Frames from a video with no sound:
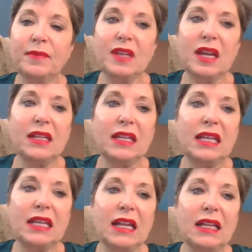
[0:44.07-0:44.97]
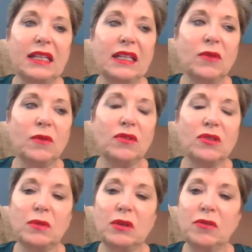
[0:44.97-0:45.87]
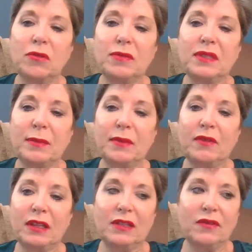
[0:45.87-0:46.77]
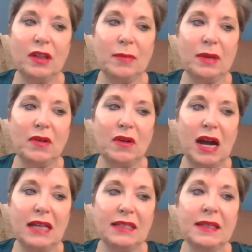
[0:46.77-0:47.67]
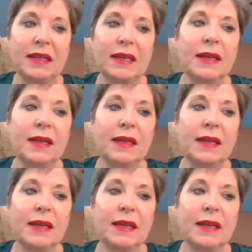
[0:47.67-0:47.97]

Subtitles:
technique on it in order to recoup some of the development costs.